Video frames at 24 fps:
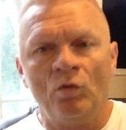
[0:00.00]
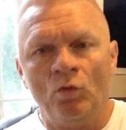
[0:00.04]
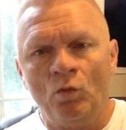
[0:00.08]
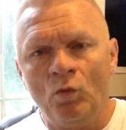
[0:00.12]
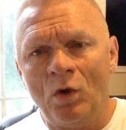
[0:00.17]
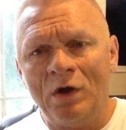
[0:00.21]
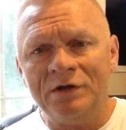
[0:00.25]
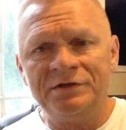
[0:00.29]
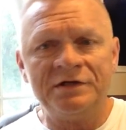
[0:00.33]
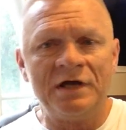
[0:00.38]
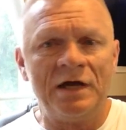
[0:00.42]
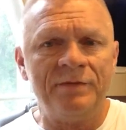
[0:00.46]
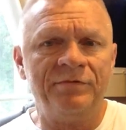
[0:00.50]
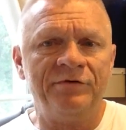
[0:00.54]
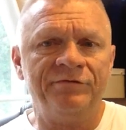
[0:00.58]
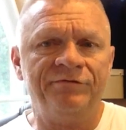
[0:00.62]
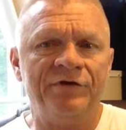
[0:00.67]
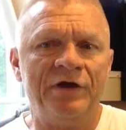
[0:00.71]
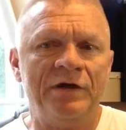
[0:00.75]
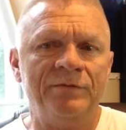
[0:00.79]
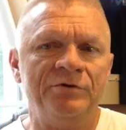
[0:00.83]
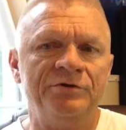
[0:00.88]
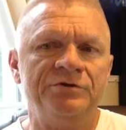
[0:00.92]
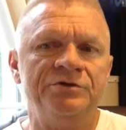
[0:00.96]
What type of
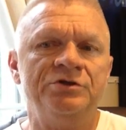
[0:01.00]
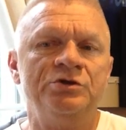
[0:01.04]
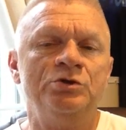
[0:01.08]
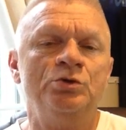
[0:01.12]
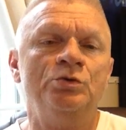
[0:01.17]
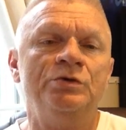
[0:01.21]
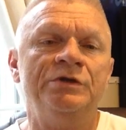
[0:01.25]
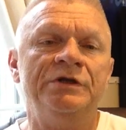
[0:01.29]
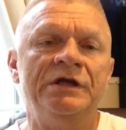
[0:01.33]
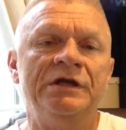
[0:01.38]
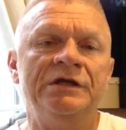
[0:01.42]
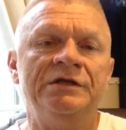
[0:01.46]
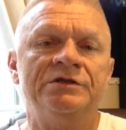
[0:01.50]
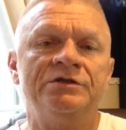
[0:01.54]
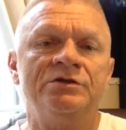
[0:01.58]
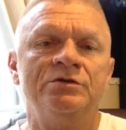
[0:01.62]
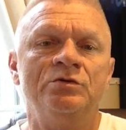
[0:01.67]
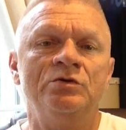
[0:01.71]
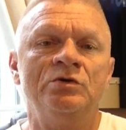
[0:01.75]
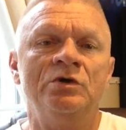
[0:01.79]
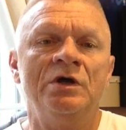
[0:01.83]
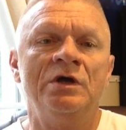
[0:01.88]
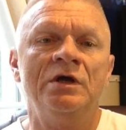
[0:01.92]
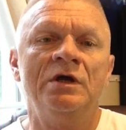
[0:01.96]
family do you need
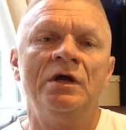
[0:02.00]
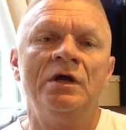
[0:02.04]
to